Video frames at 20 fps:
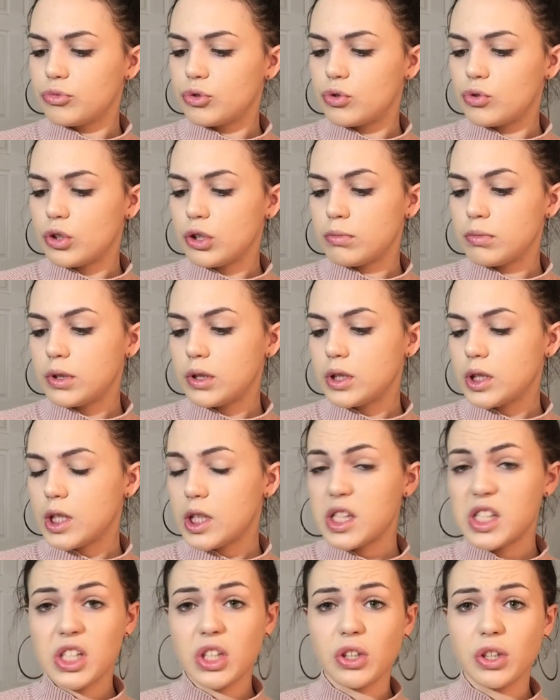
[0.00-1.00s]
Treatment
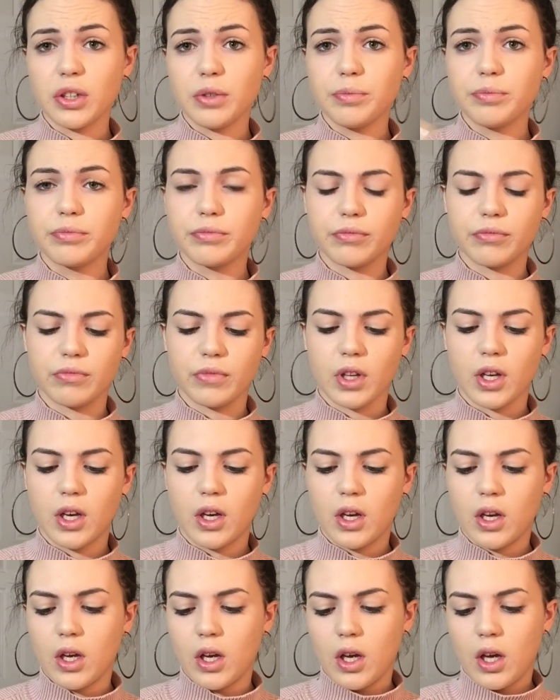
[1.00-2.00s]
Concealer.
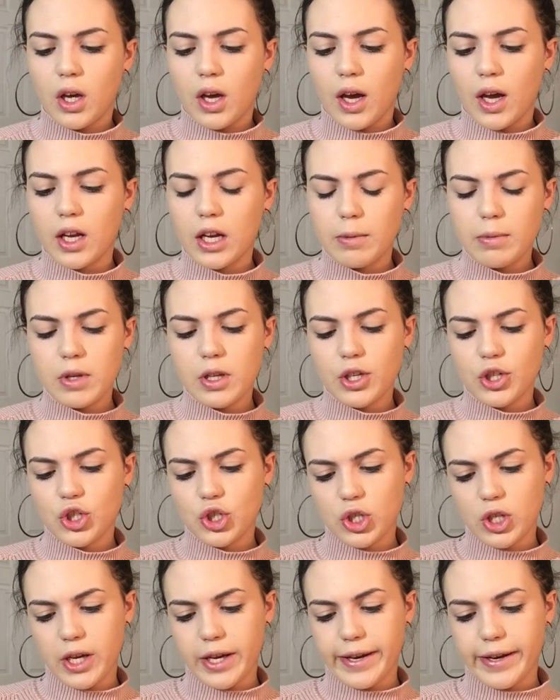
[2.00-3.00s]
And I'm in the
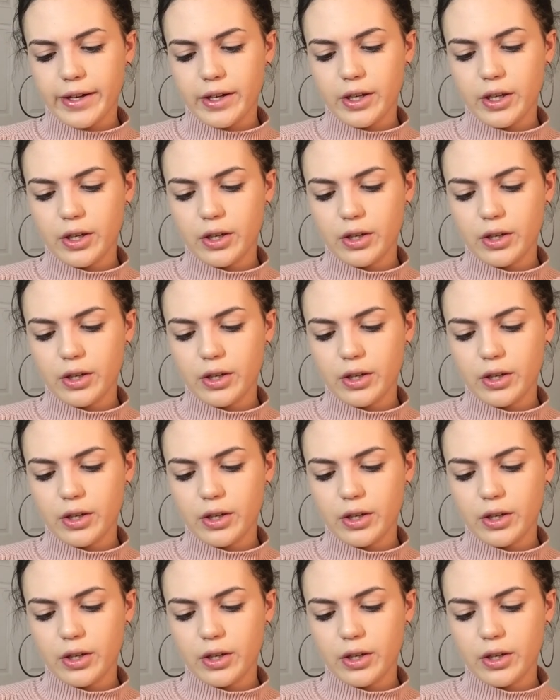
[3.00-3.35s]
shade